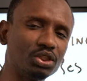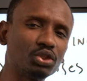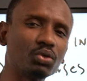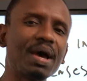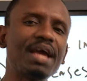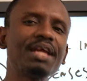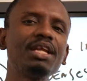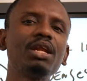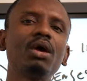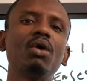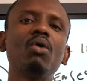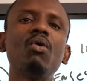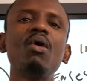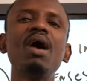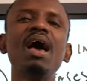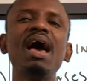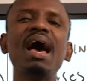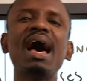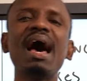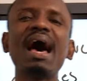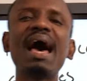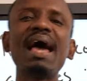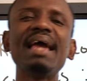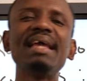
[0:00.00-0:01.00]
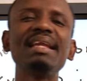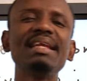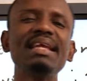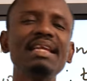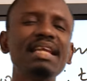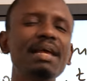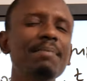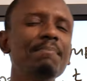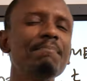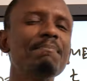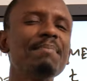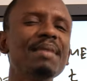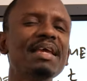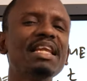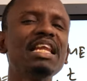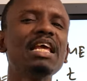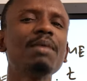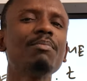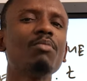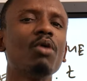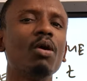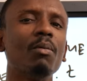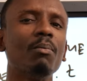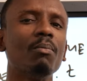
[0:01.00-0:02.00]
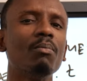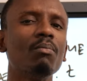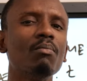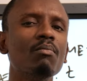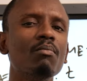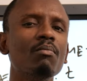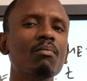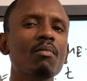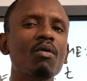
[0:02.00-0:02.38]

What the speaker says: So I know I need a minimum